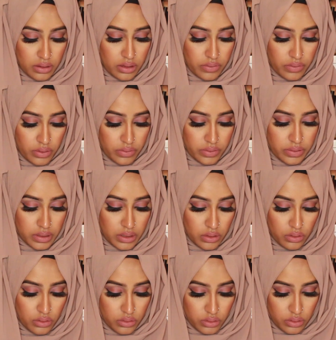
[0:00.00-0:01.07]
They've obviously
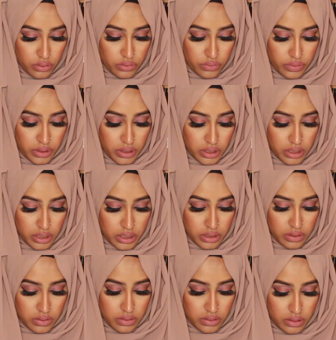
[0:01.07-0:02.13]
got dolls for
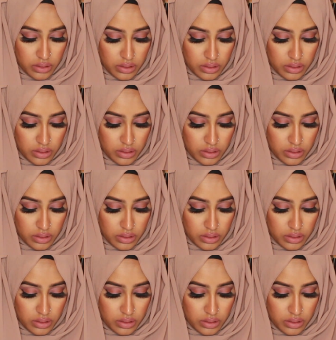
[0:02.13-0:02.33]
kids.